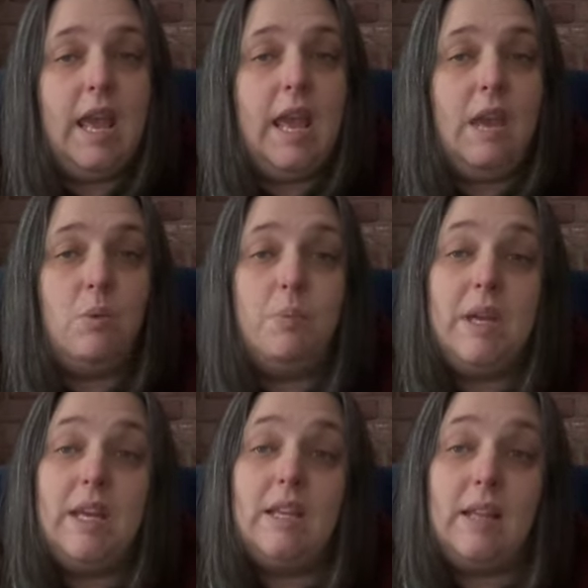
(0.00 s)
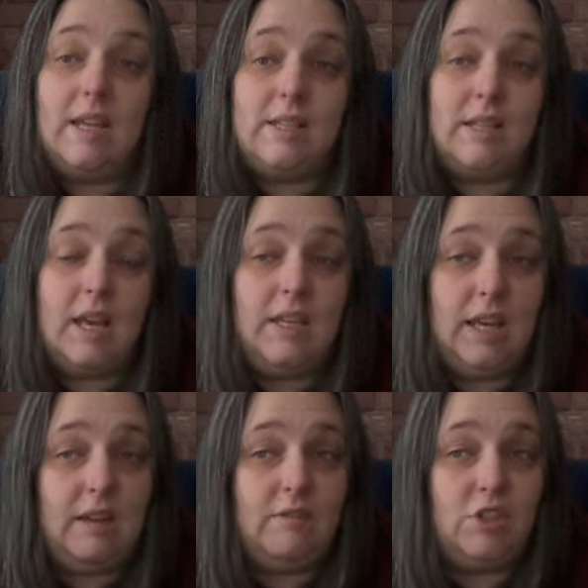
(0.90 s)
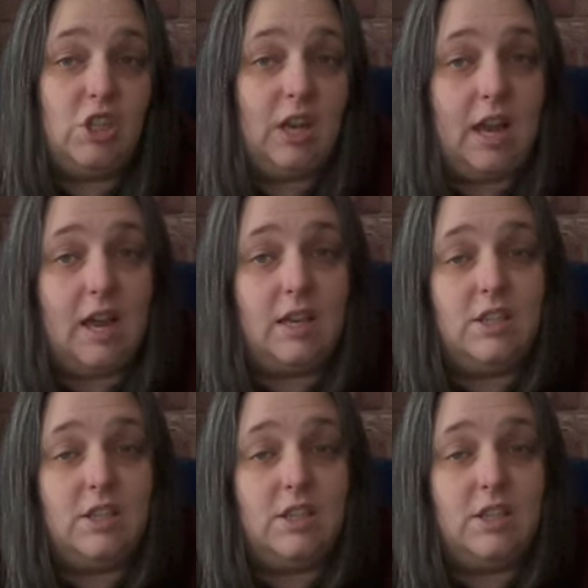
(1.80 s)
It would be later that year in July